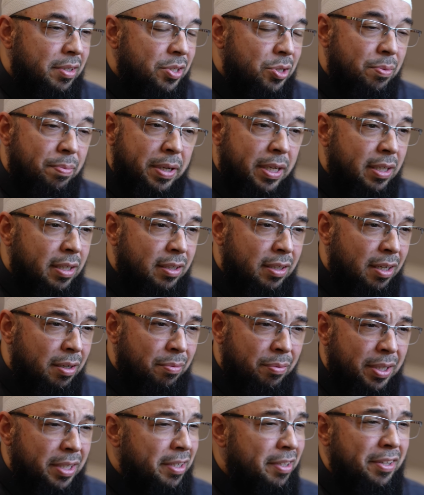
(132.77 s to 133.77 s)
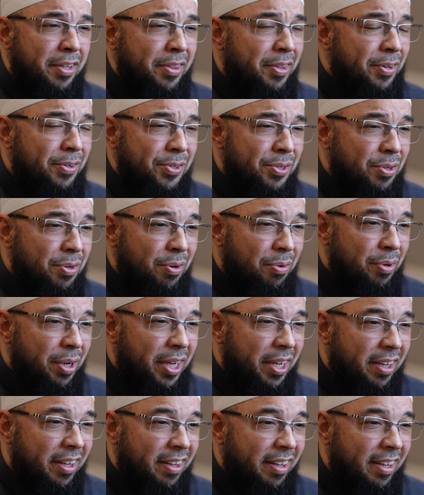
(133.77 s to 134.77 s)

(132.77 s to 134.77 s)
Subhanallah, when did the thirst go away?